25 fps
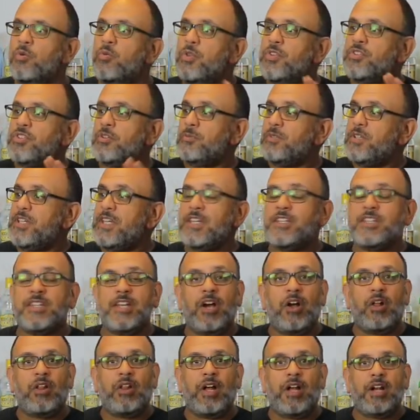with some
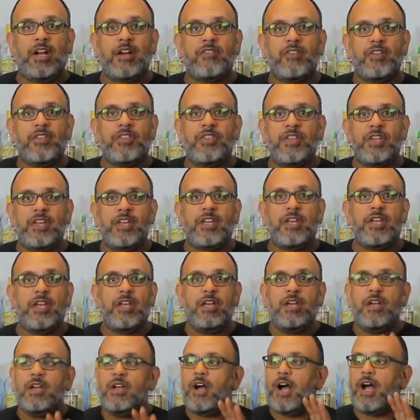detail on everything
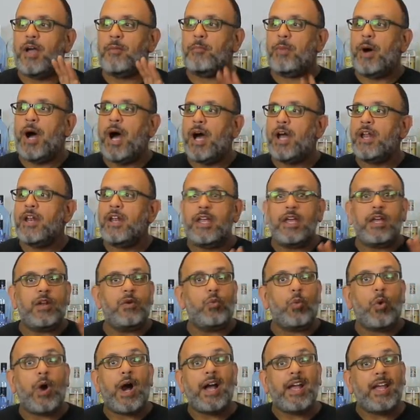I bought
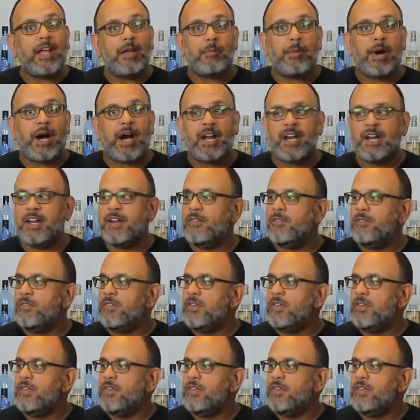and why I bought it,